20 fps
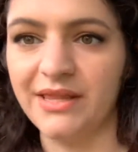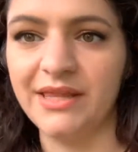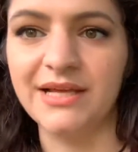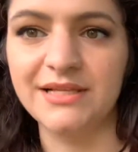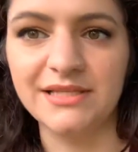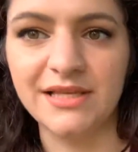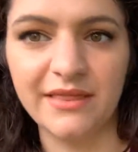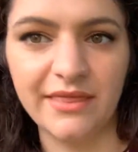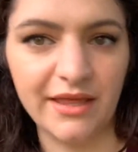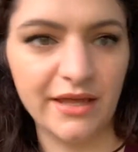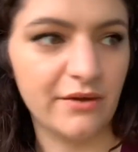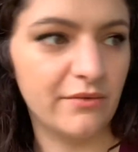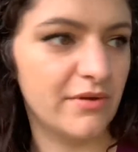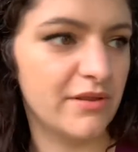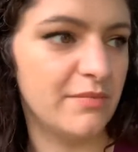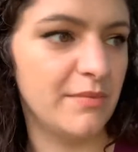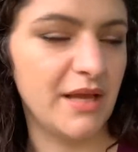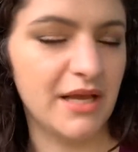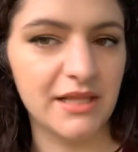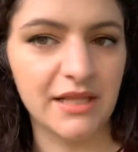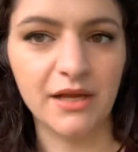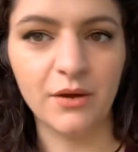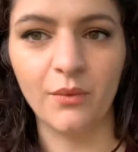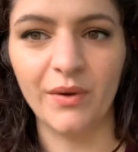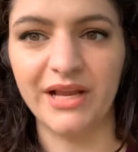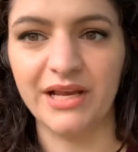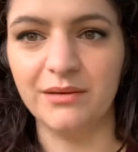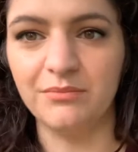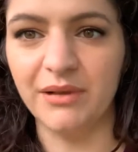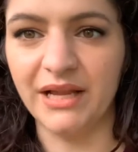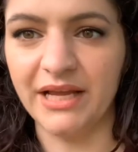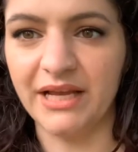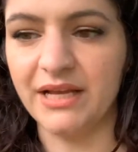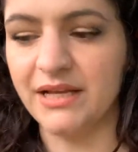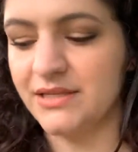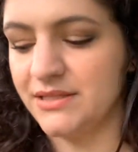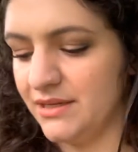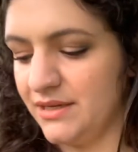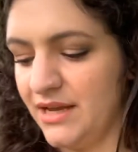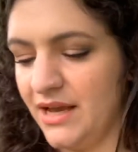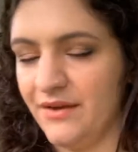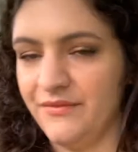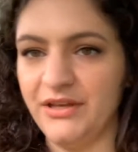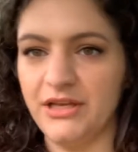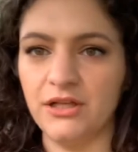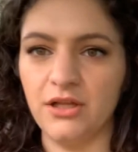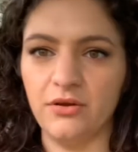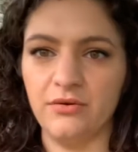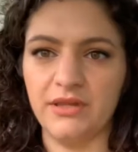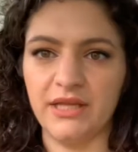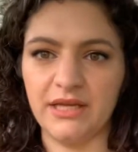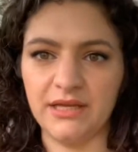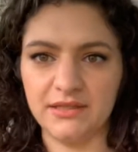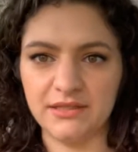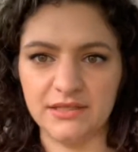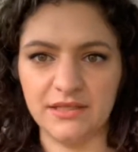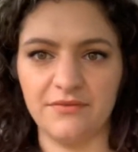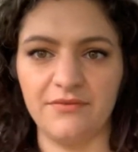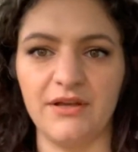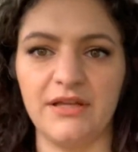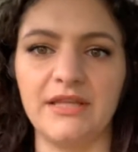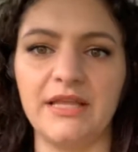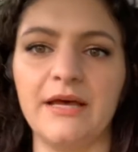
That's a thing with me. I like weighted blankets and heavy clothing and stuff like